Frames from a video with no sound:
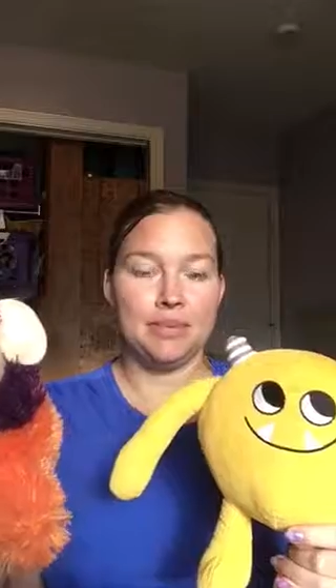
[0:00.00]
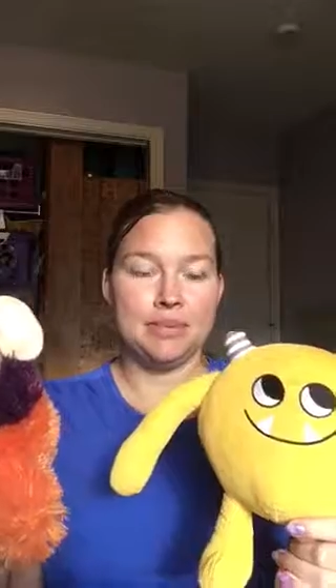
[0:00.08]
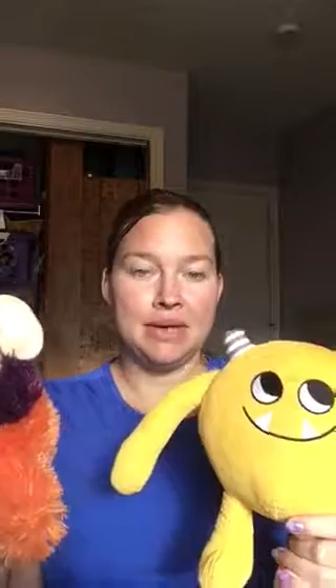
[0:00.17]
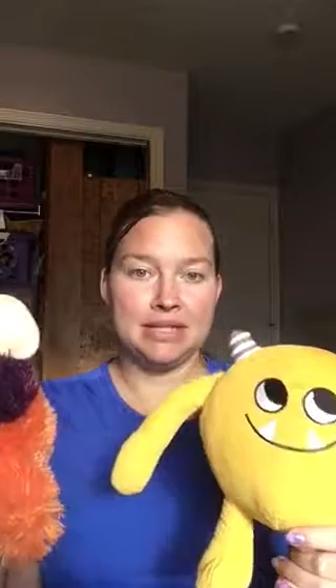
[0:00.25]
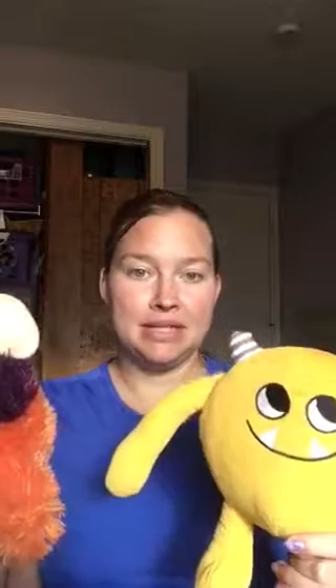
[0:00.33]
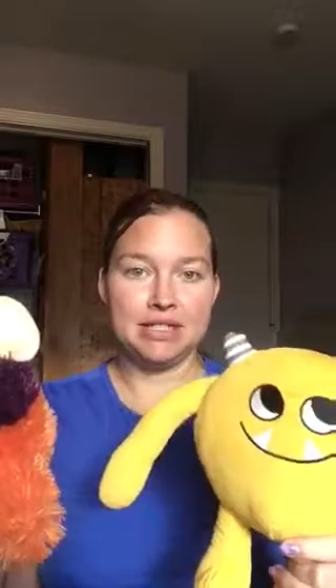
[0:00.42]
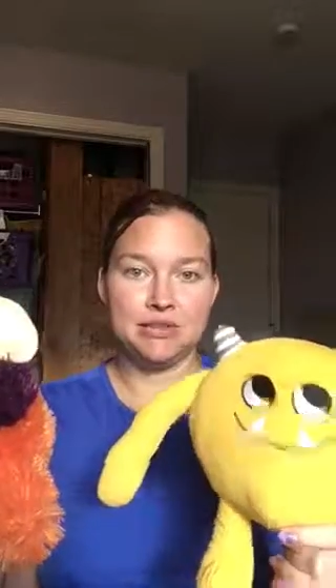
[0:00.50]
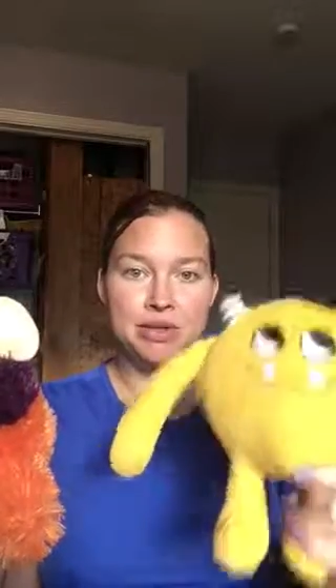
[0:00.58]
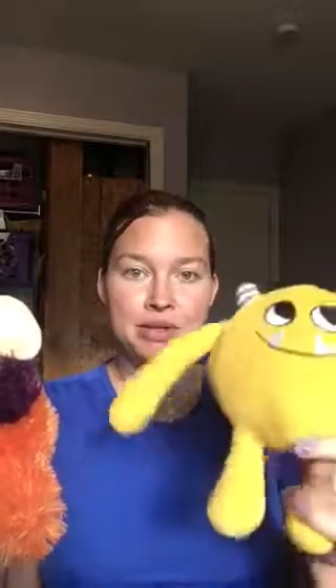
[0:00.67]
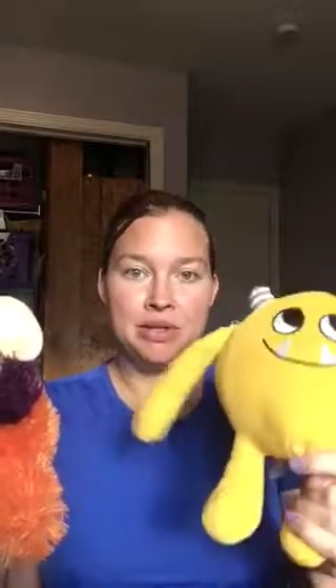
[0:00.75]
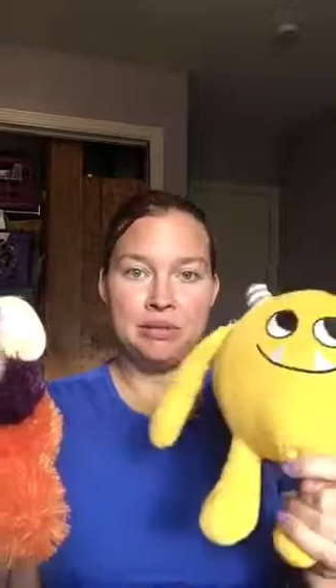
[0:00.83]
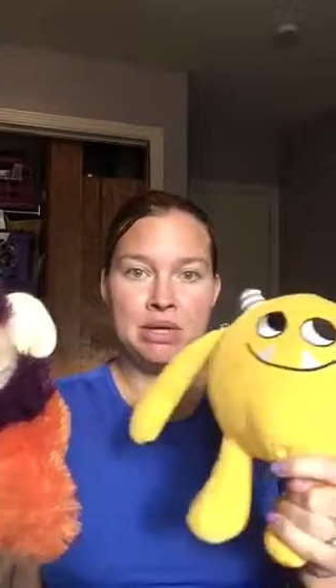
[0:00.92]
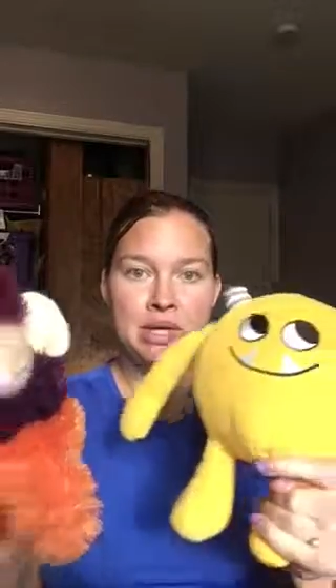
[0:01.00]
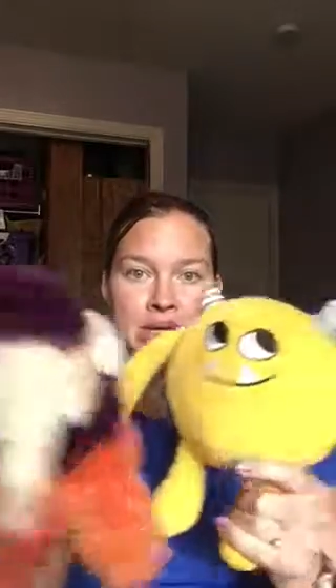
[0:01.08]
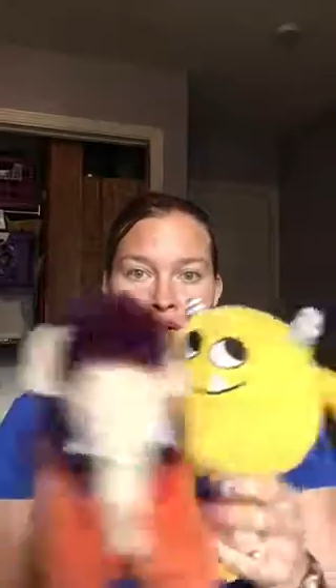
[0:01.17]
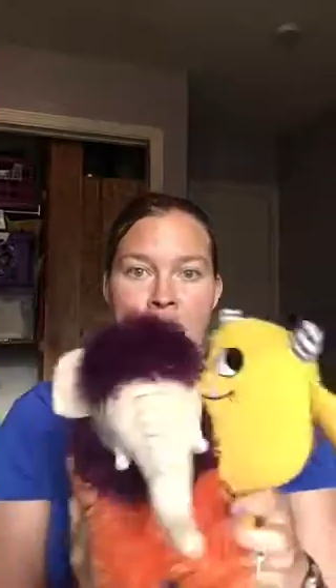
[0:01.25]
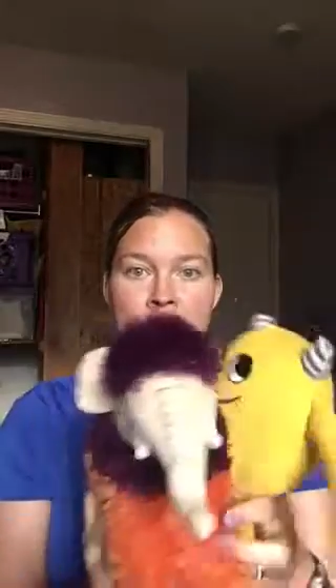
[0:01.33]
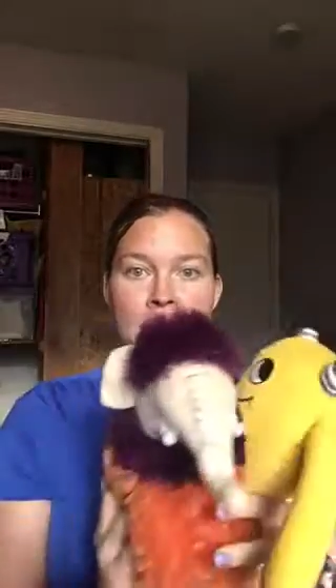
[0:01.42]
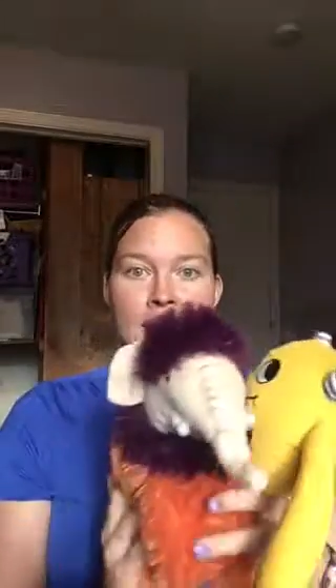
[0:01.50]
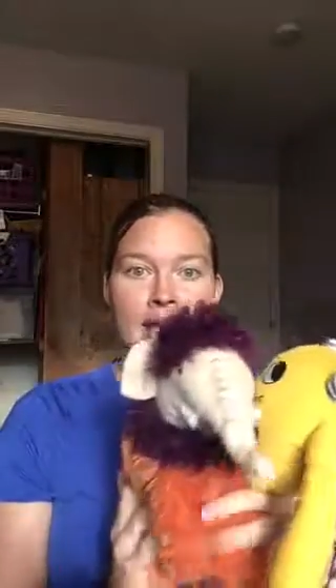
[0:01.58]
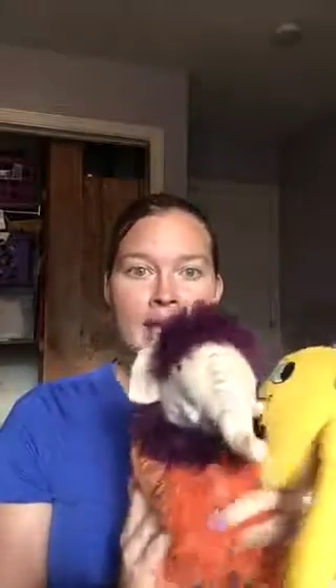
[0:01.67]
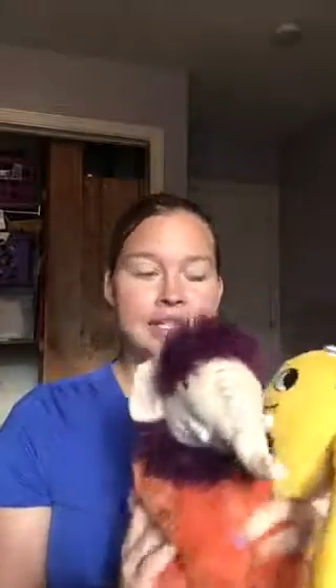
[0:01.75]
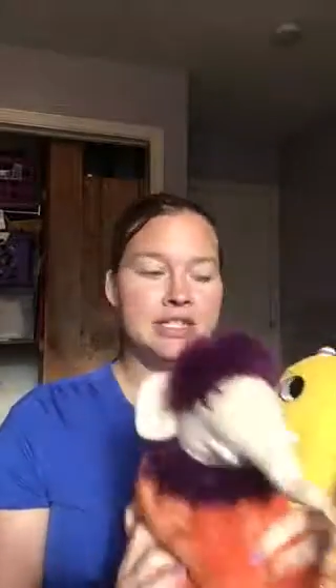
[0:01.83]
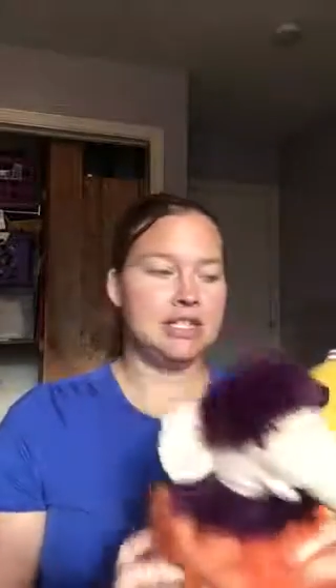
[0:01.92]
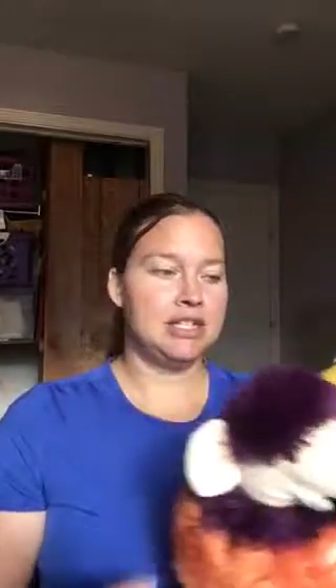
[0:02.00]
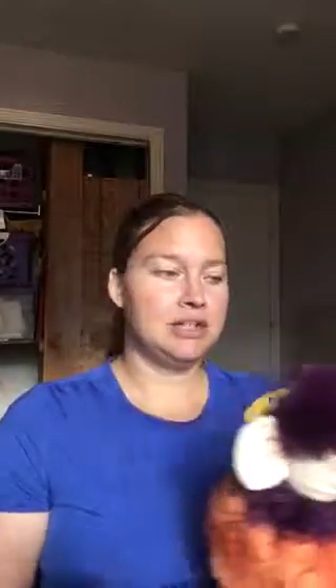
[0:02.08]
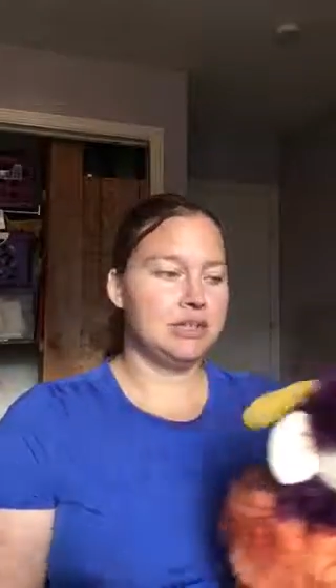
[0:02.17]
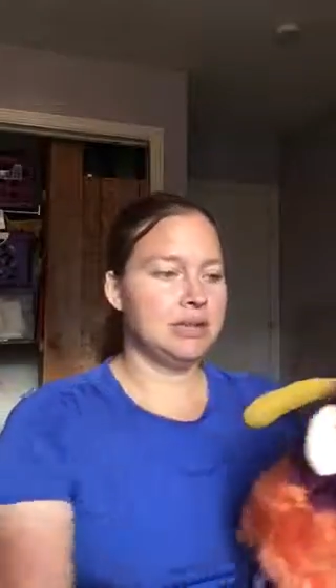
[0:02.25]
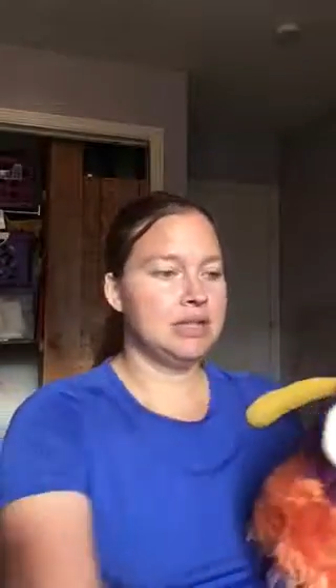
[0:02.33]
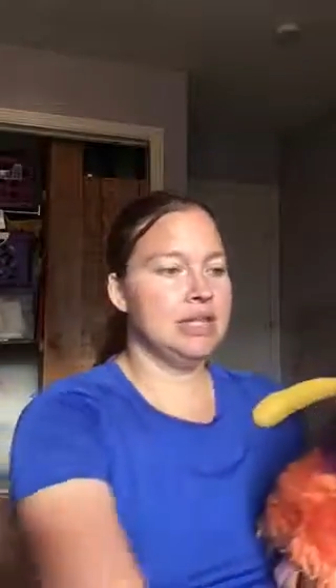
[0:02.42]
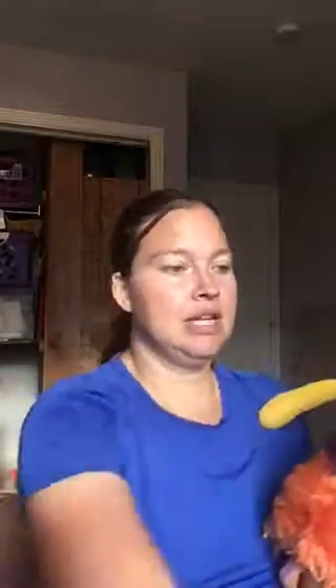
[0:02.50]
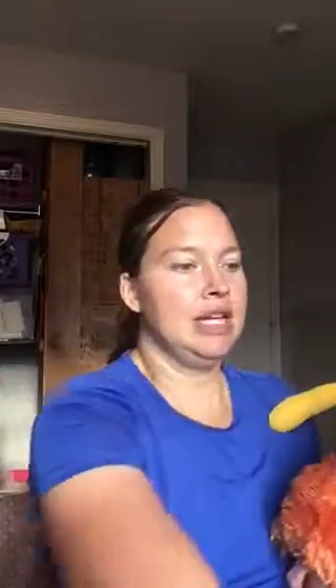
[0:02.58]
message between me and you.